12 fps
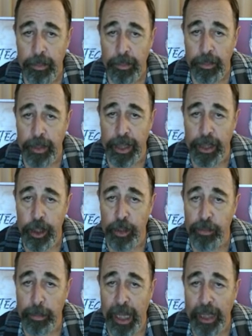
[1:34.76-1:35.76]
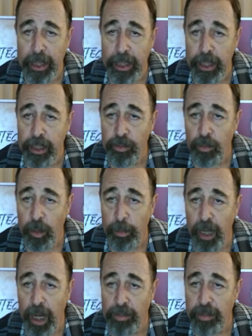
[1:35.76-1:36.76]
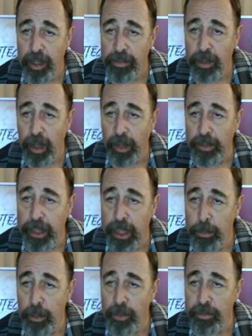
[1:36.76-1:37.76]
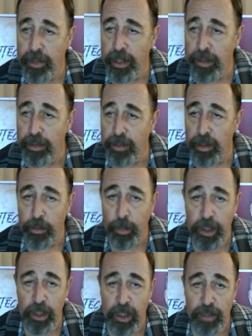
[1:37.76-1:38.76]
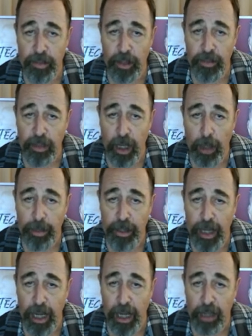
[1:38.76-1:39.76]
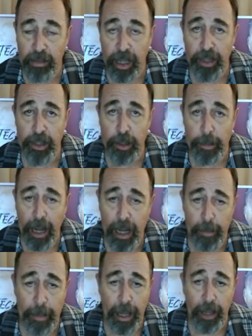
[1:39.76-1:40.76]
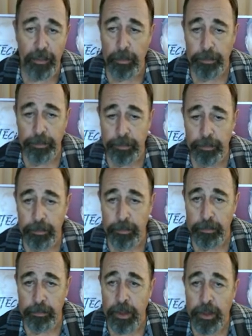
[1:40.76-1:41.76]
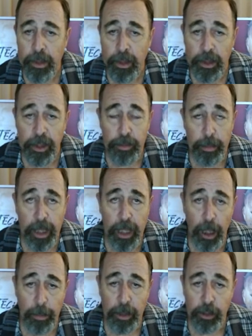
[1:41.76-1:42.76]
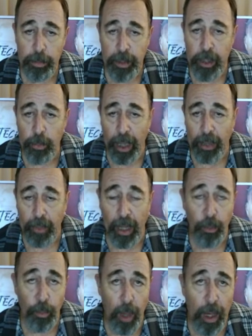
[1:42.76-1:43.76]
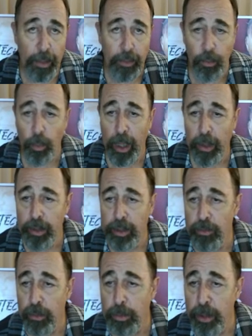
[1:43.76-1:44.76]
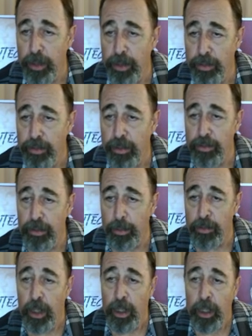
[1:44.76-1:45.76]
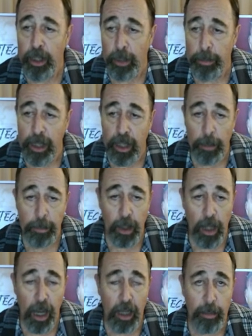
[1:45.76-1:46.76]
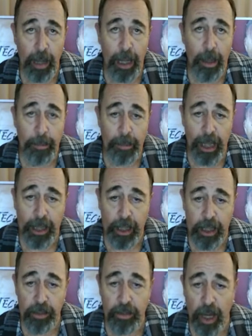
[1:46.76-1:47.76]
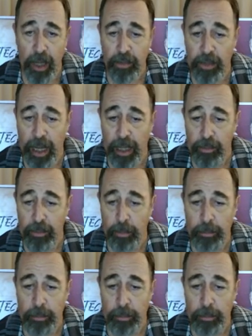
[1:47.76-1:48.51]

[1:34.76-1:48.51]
They can use manganese for a process called chemosynthesis, which converts carbon dioxide into biomass. This may help explain why groundwater and water distribution systems can become clogged by manganese oxides.